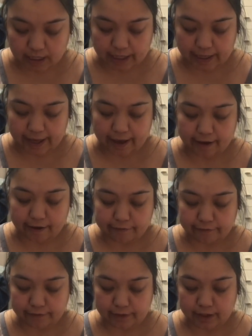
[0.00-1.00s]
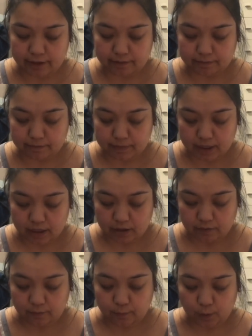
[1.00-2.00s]
I have um,
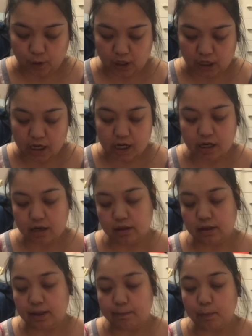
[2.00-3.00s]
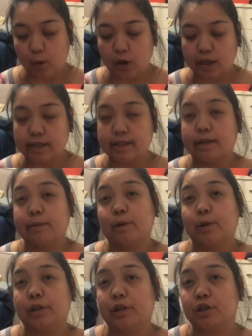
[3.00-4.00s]
four lip oils that I'm
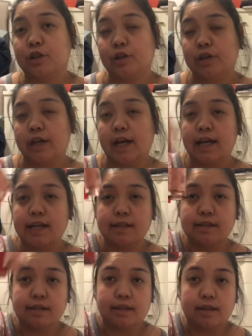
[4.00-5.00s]
going to show you guys.